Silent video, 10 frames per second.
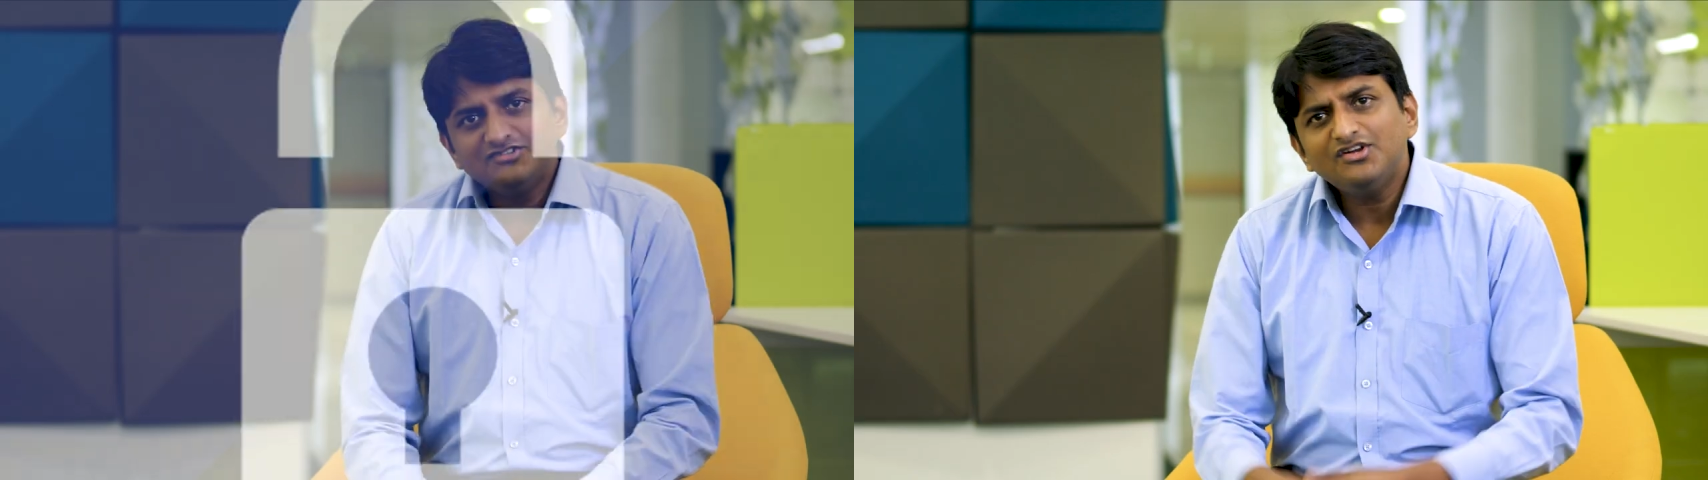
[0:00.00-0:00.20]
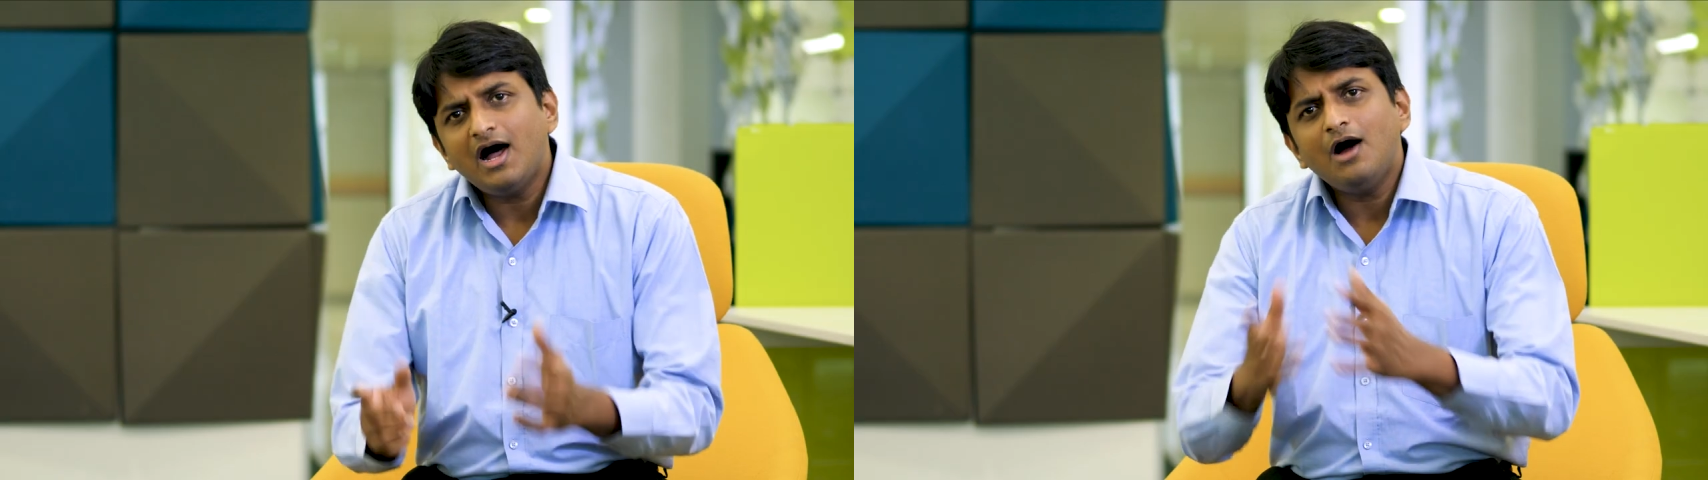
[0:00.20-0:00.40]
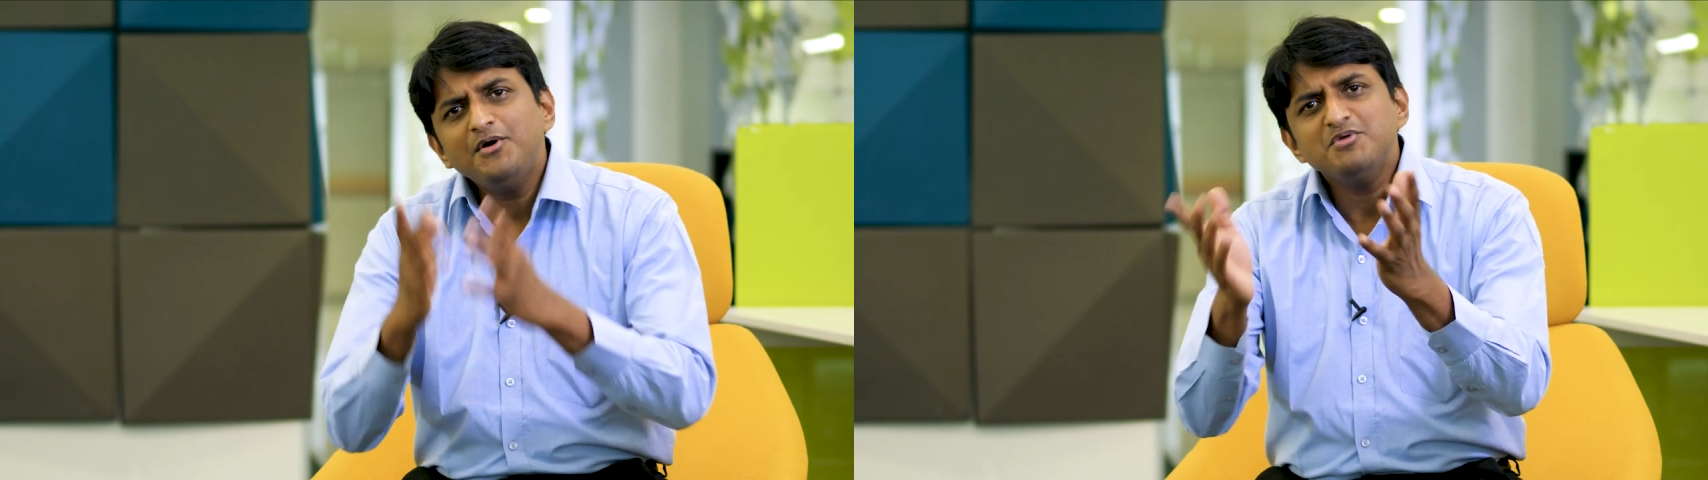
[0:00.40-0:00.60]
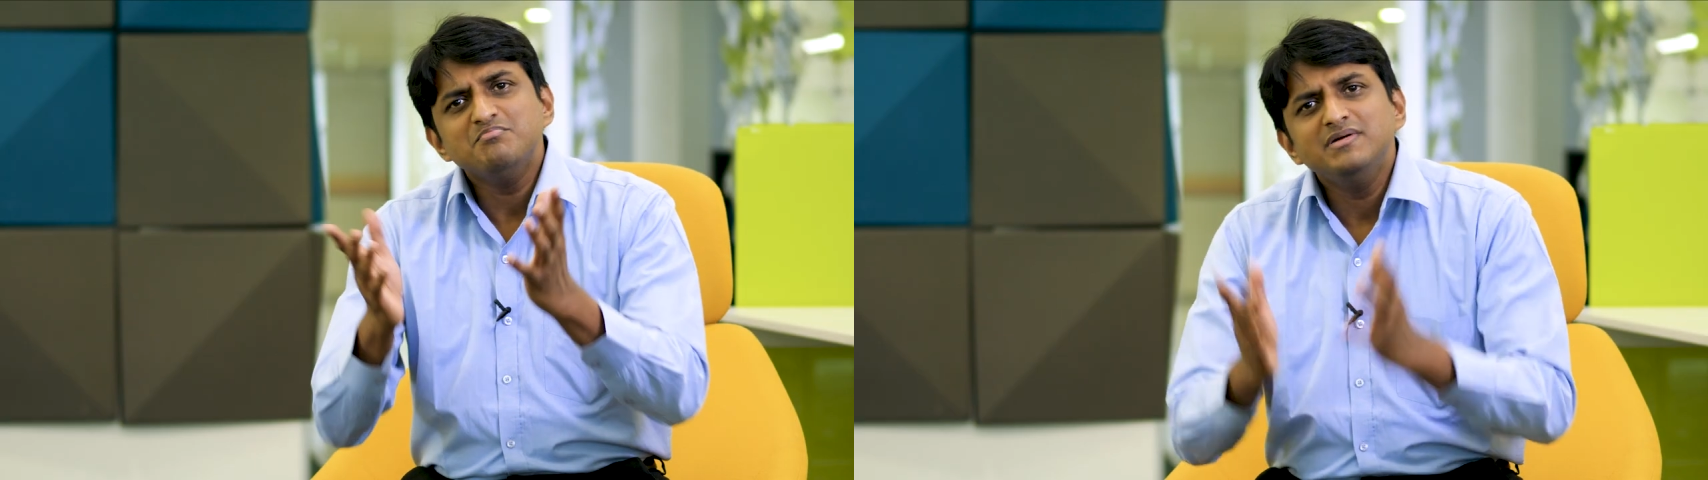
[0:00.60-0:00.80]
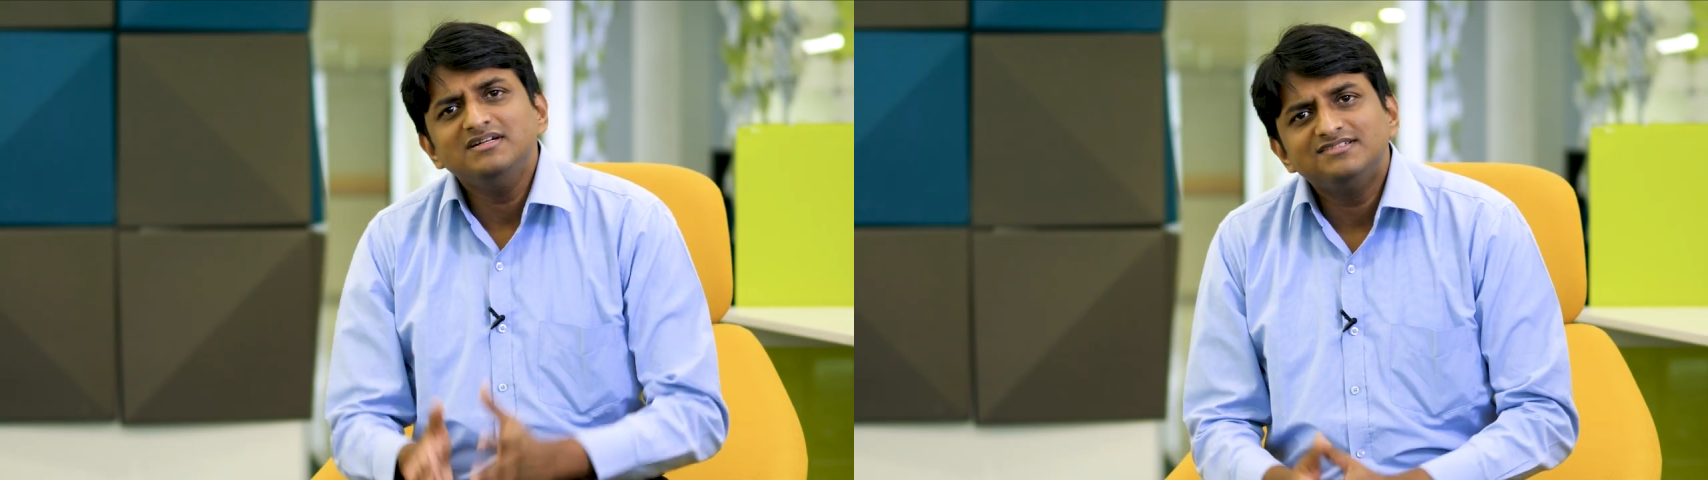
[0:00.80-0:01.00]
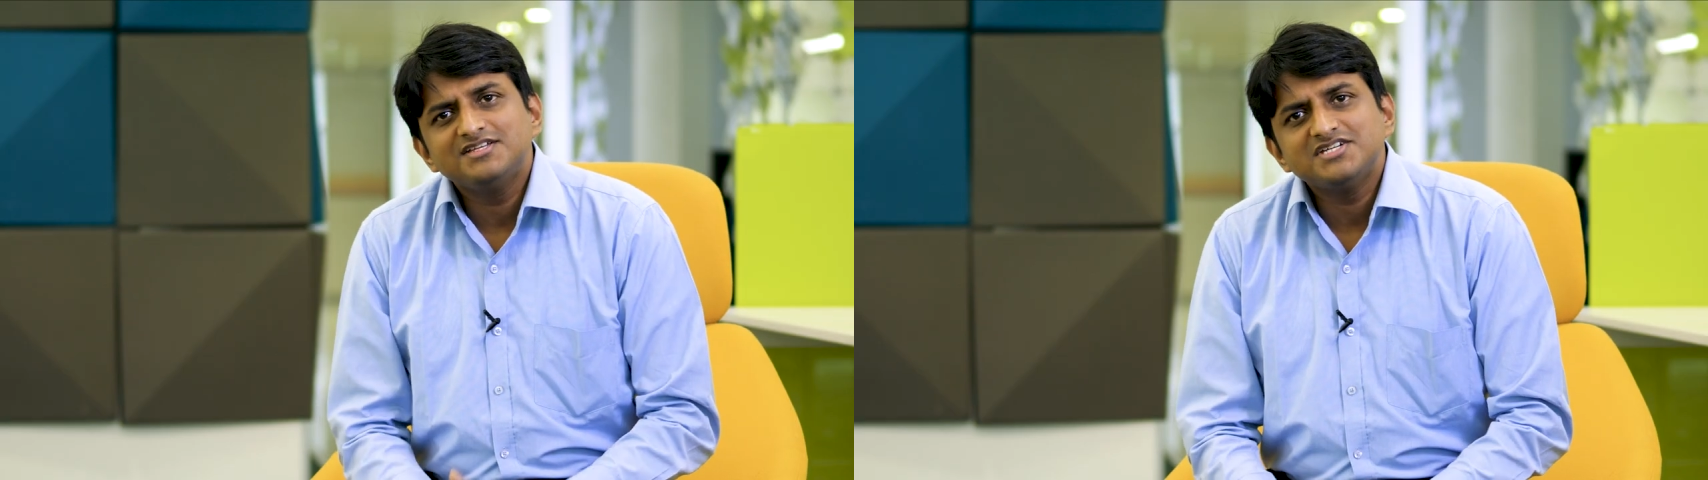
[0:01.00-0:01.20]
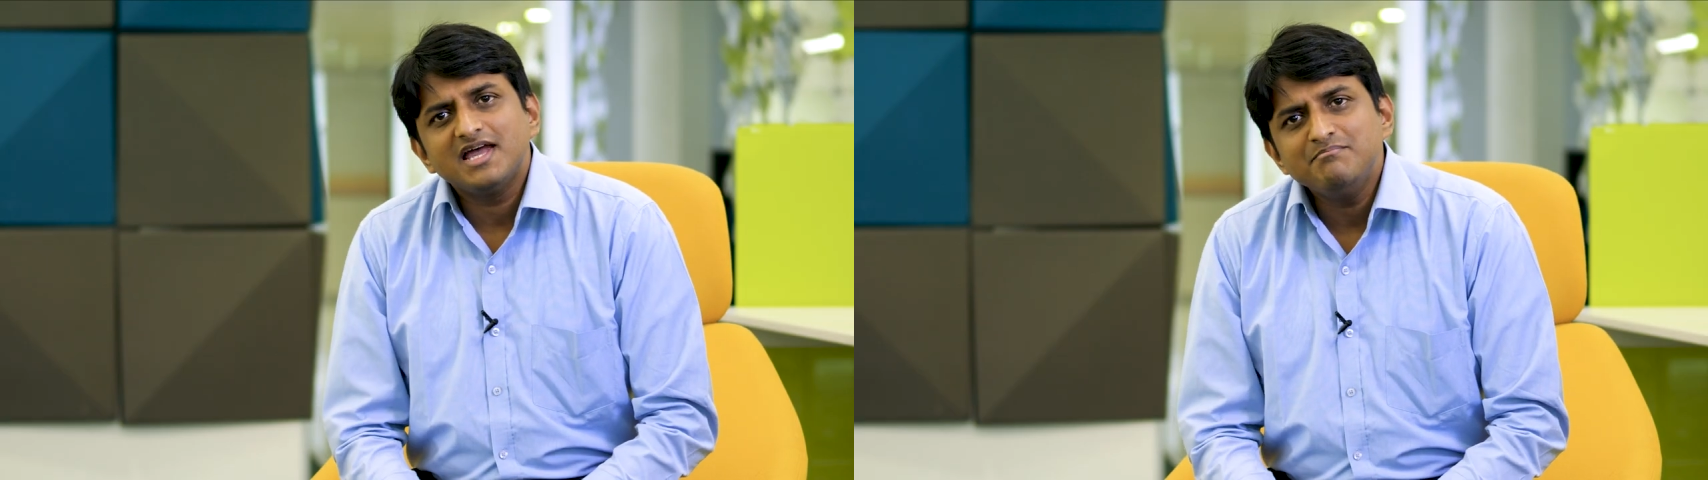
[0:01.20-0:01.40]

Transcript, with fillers: So how do you build such